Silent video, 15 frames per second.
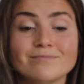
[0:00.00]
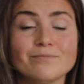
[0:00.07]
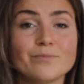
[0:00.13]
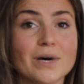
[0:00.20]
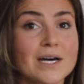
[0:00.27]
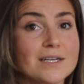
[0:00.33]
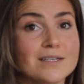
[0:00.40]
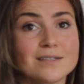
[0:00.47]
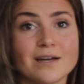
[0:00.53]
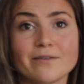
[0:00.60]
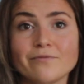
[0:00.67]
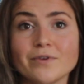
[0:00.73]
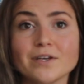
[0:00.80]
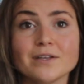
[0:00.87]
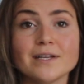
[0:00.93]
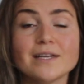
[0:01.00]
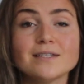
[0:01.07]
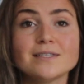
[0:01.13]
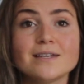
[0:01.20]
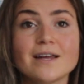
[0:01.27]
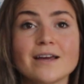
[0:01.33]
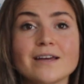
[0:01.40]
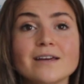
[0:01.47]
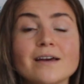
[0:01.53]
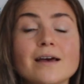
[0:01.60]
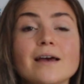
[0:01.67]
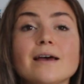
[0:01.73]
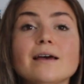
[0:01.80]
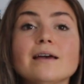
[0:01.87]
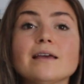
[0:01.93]
body's not feeling it today.
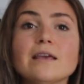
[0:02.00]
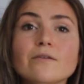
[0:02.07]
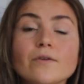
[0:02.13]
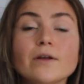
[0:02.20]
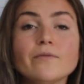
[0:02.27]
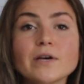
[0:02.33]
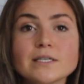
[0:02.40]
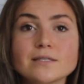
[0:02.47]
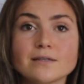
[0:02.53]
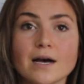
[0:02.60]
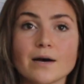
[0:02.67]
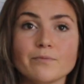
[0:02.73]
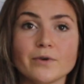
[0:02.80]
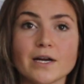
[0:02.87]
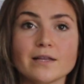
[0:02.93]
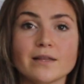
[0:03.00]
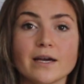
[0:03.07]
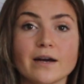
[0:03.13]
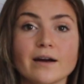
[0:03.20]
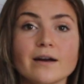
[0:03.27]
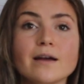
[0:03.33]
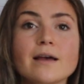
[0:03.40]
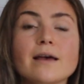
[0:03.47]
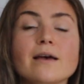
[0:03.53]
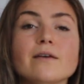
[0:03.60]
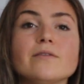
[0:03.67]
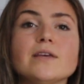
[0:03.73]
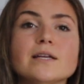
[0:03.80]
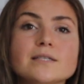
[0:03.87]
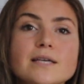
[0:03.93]
Even if I stop right there,
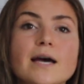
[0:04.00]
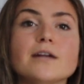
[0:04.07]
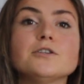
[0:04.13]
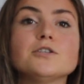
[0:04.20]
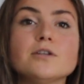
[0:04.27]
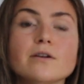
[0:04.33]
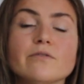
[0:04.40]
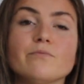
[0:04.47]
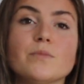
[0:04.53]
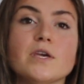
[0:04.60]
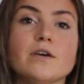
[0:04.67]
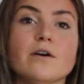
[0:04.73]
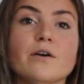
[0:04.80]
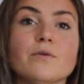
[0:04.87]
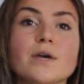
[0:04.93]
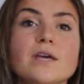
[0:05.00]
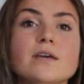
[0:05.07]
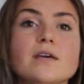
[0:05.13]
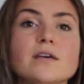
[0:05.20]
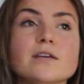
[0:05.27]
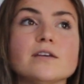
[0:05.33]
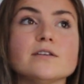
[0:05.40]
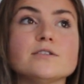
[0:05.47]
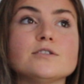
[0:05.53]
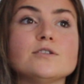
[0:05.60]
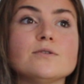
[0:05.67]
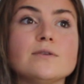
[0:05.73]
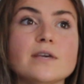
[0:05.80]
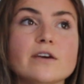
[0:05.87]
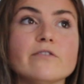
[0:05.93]
the intention of me going is
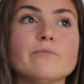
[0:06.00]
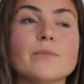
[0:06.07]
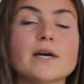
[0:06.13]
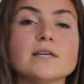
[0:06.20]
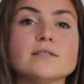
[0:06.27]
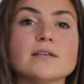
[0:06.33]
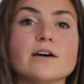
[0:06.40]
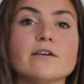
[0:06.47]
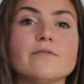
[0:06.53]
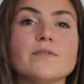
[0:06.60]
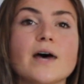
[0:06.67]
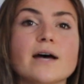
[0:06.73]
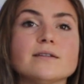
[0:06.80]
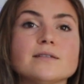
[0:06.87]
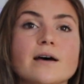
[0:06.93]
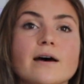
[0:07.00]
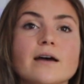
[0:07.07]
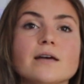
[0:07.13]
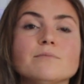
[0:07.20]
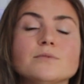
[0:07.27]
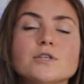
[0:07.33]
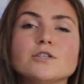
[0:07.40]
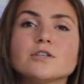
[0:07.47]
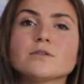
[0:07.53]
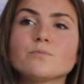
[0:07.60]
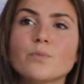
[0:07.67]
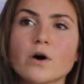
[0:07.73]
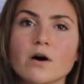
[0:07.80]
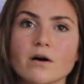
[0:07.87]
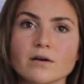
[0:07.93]
to give myself that time to
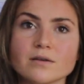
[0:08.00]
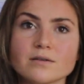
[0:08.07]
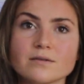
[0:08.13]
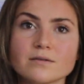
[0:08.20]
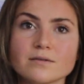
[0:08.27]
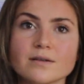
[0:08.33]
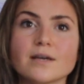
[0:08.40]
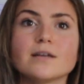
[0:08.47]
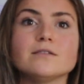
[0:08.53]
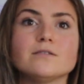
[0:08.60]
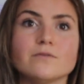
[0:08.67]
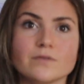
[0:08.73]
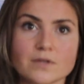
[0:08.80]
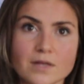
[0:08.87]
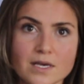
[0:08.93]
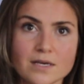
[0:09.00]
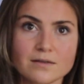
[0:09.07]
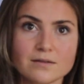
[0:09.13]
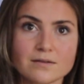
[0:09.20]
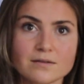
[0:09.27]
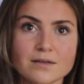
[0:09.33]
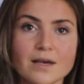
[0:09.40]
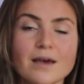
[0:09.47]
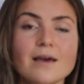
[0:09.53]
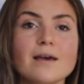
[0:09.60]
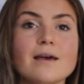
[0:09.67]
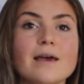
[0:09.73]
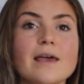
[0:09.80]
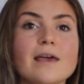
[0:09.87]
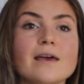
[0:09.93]
just pause and to release.
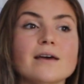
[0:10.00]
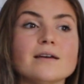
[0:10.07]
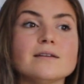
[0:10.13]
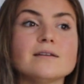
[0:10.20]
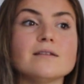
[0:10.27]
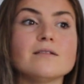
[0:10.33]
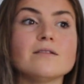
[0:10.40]
And